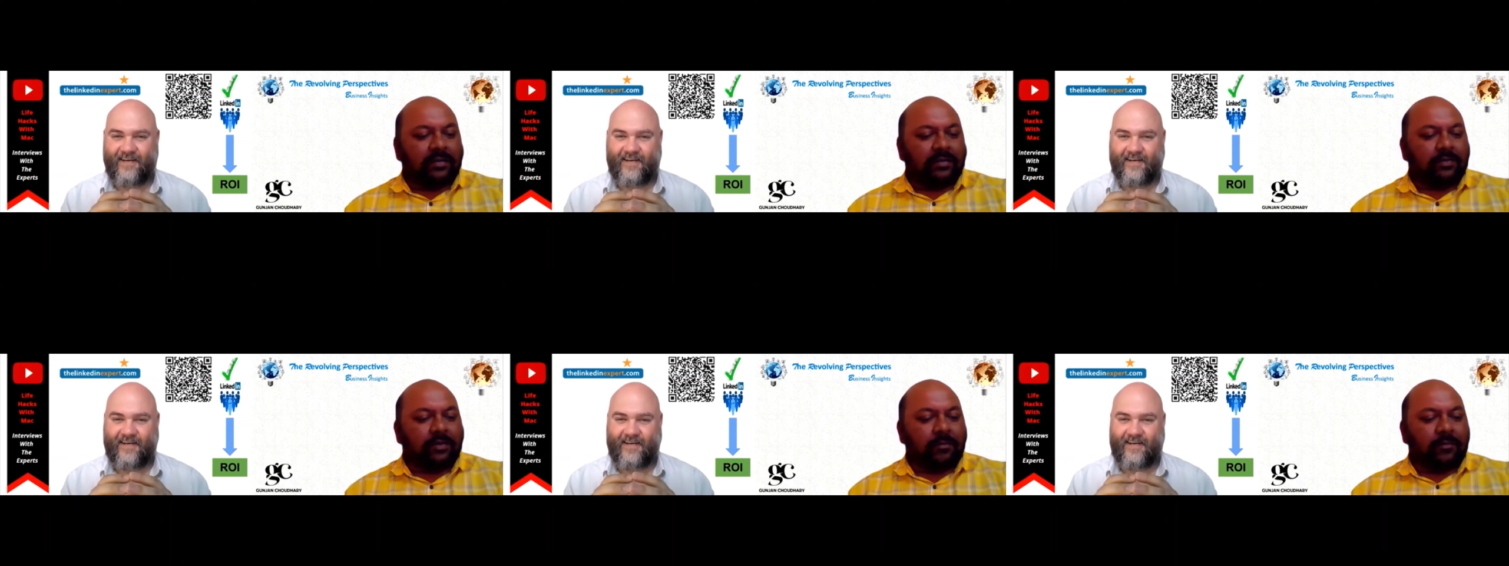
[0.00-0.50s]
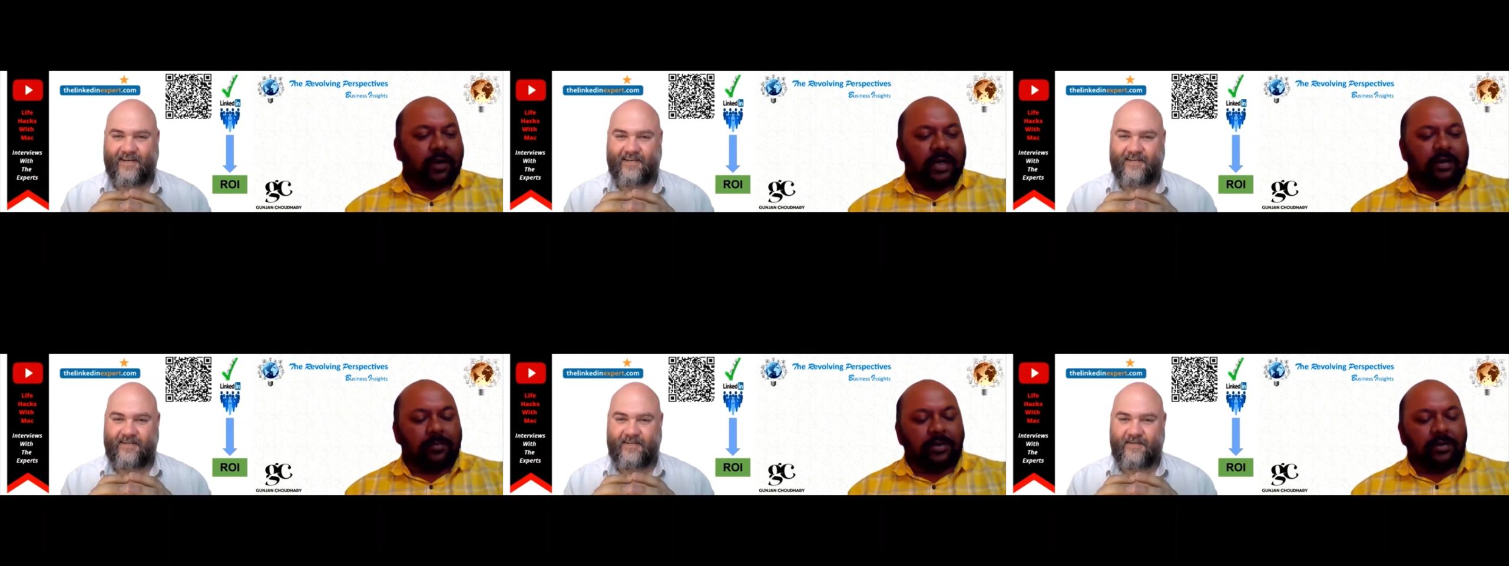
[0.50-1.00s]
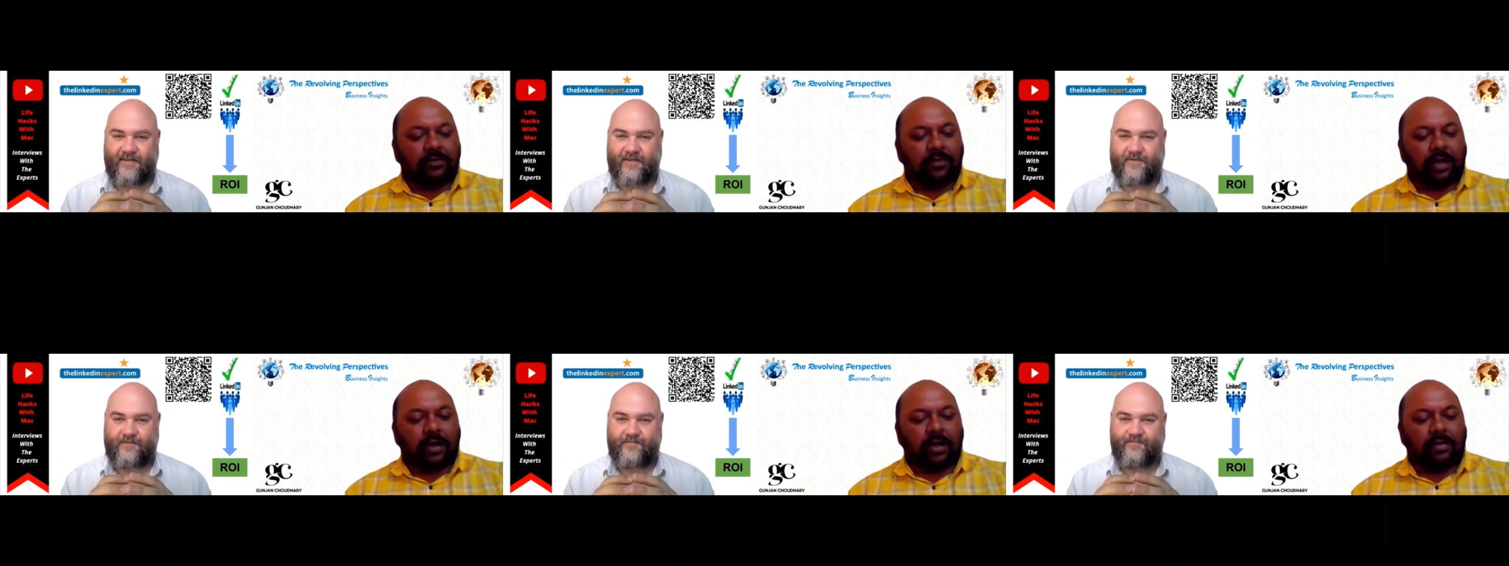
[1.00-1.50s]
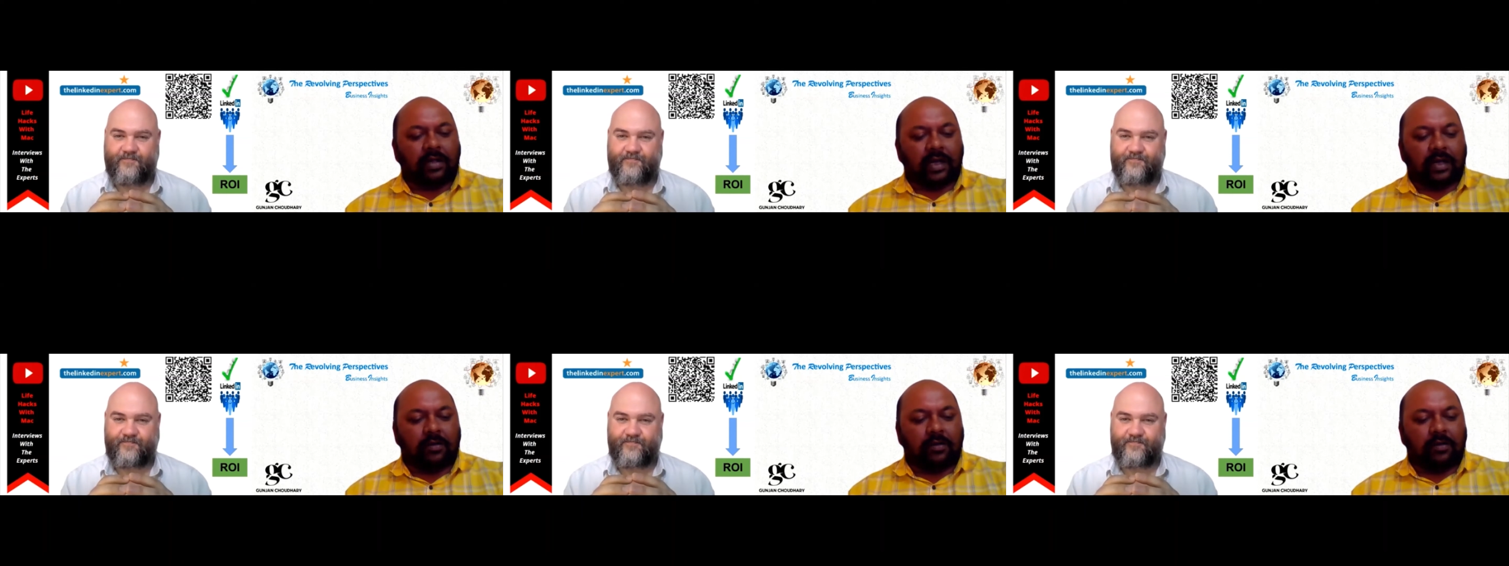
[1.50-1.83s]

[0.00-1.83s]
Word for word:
Speaker 1: So for entrepreneurs who are not there,